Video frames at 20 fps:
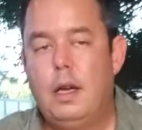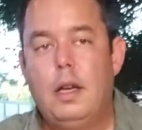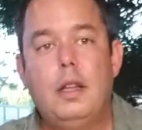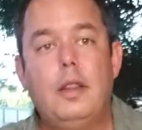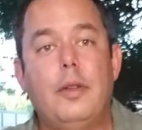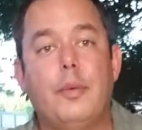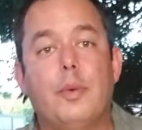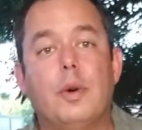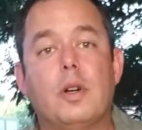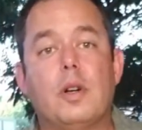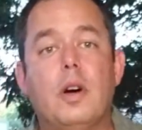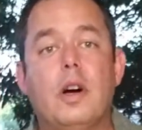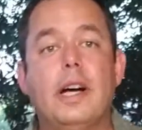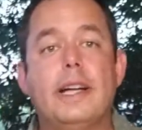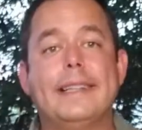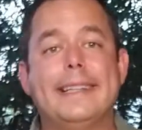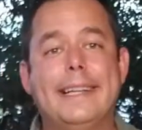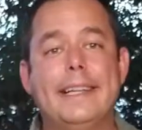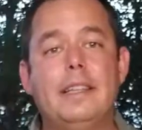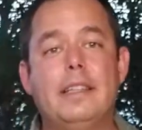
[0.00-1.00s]
Then we'll go ahead
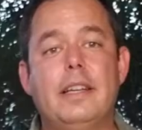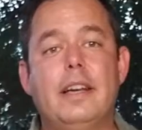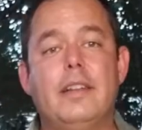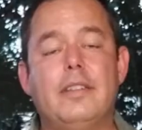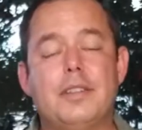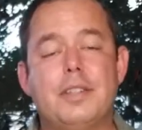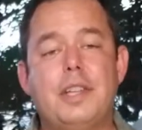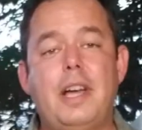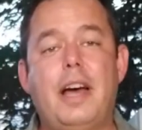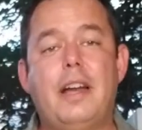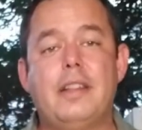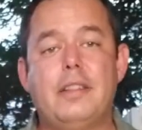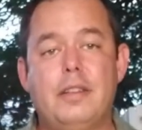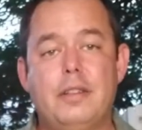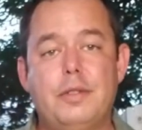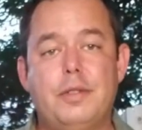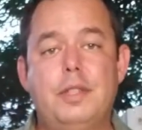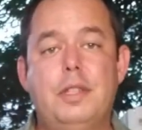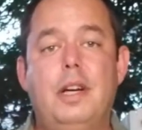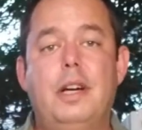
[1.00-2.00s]
and get the other side of
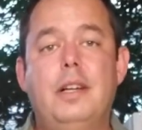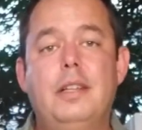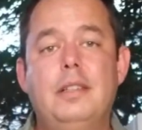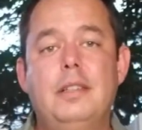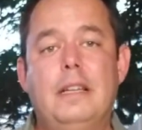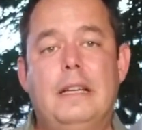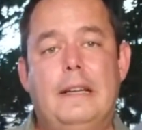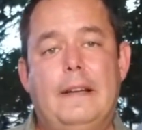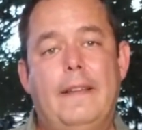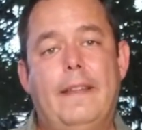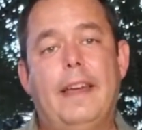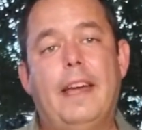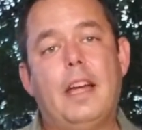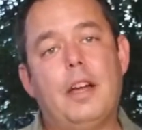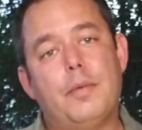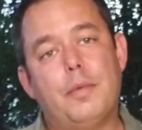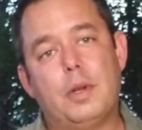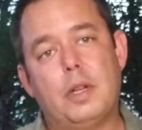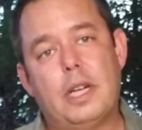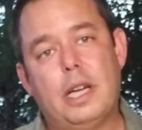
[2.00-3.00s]
those done, and
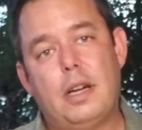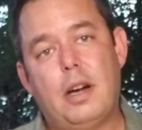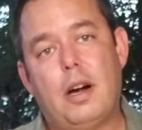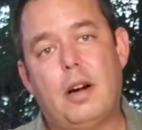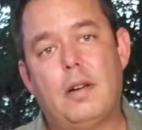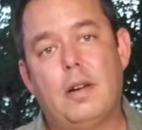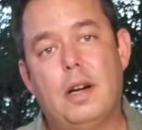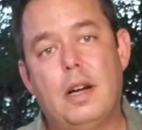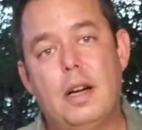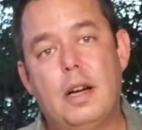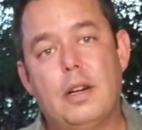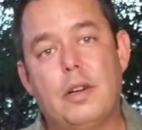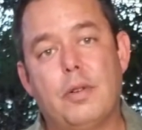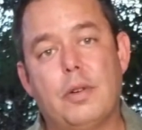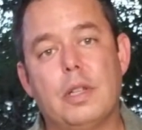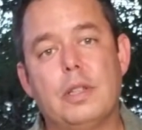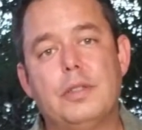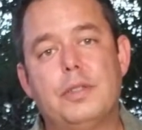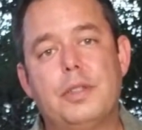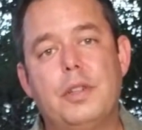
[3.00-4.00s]
we'll get our
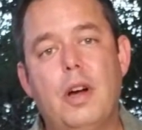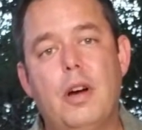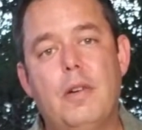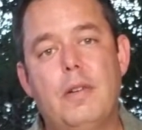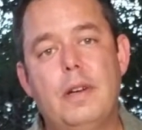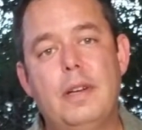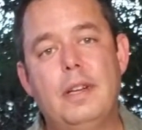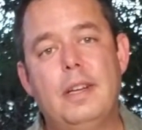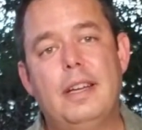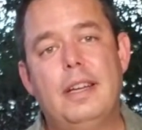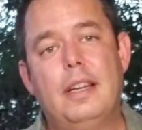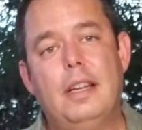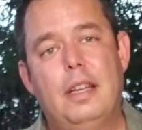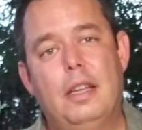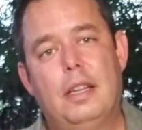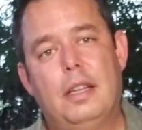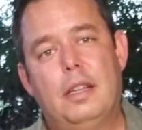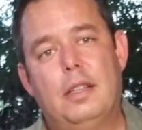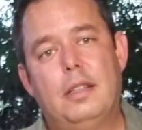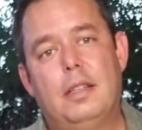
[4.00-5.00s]
grills going,
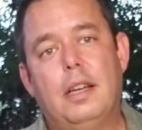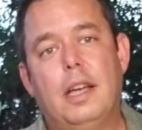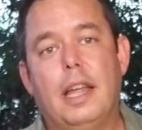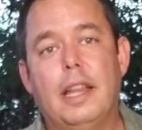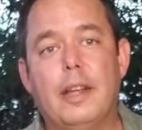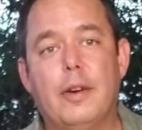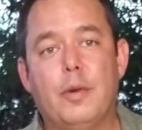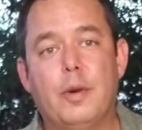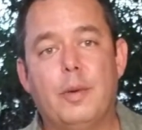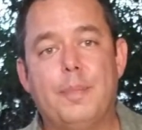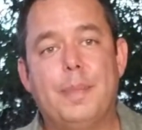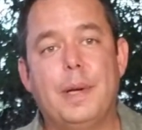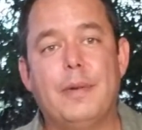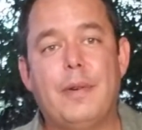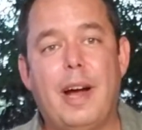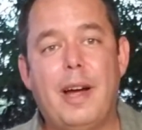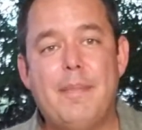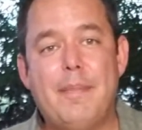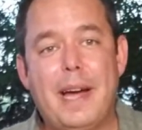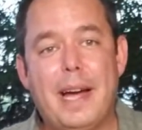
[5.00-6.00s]
and then we'll be
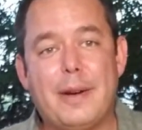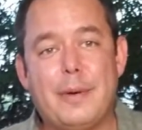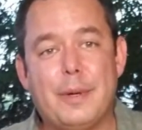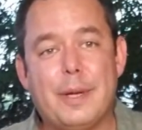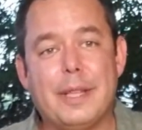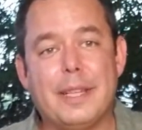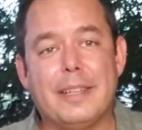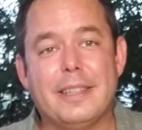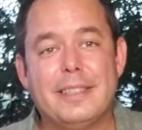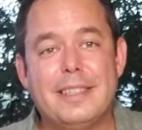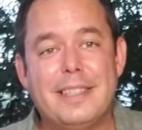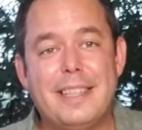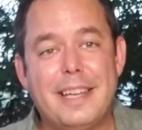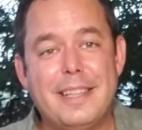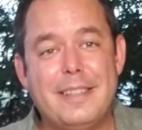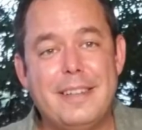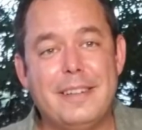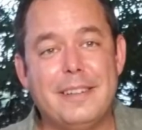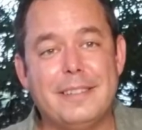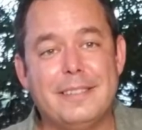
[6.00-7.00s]
right back with you. Stay
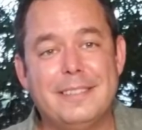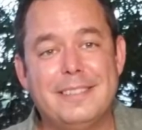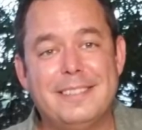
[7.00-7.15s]
tuned.